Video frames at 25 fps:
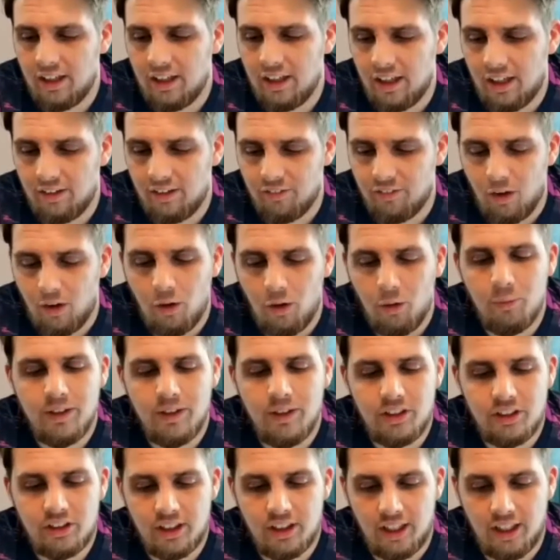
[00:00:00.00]
I've
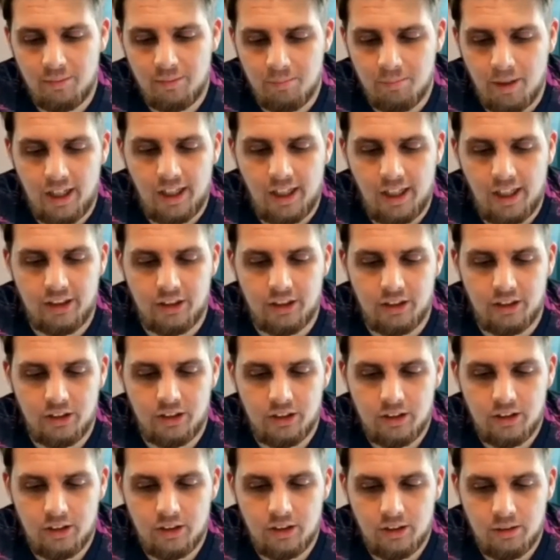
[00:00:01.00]
always admired
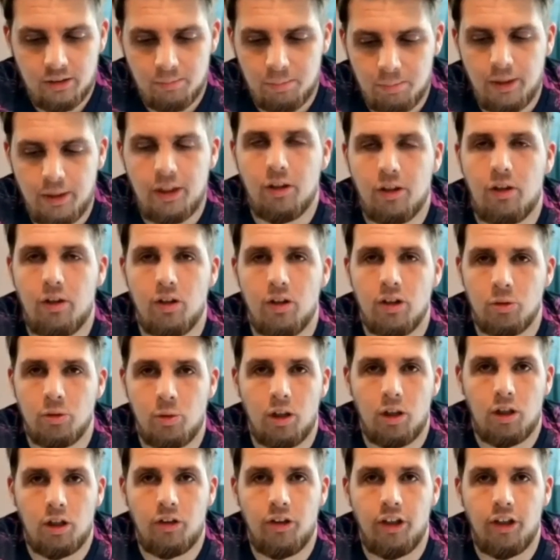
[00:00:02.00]
Pete Horne's
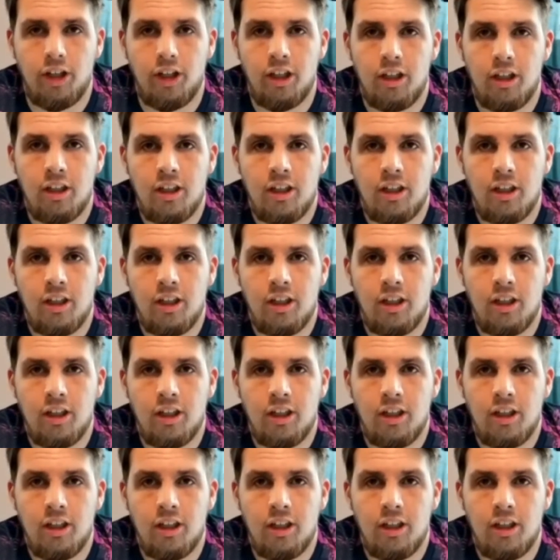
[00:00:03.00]
work rate.